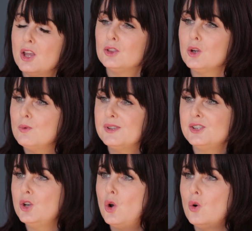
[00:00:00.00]
there was
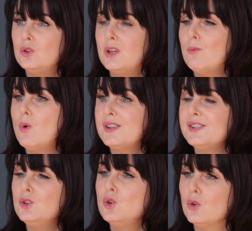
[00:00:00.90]

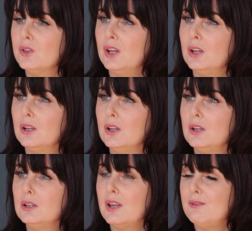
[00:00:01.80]
nothing
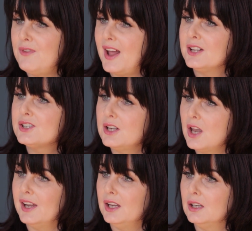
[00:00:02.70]
that felt
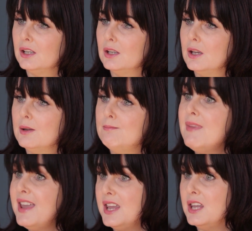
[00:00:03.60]
like
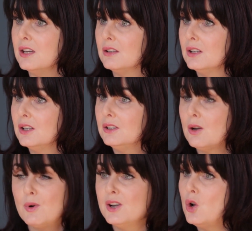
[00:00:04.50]
me. There
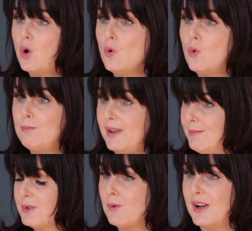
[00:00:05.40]
were no
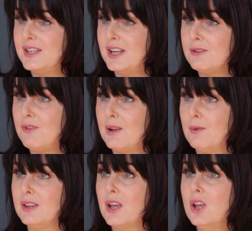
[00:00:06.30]
people to identify
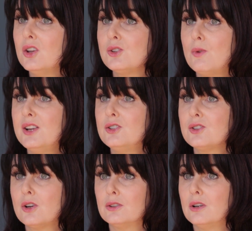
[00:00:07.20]
with. So I just
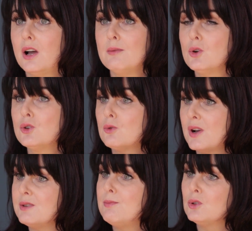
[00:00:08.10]
thought, I'm going to
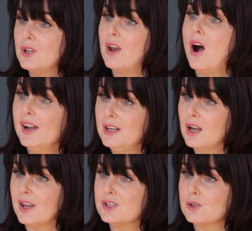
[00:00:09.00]
write a book that I'd
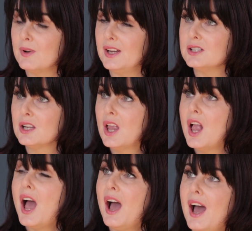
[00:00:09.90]
like to read.
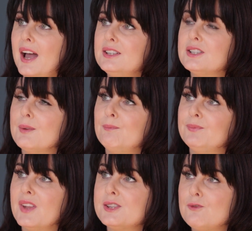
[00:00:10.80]
And
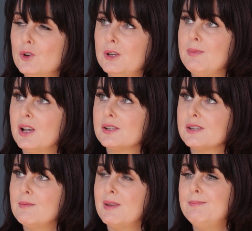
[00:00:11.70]
it's funny because,
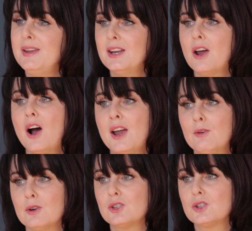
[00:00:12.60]
being
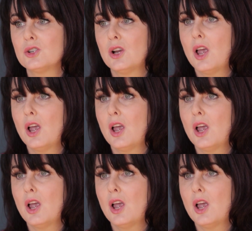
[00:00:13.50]
Irish,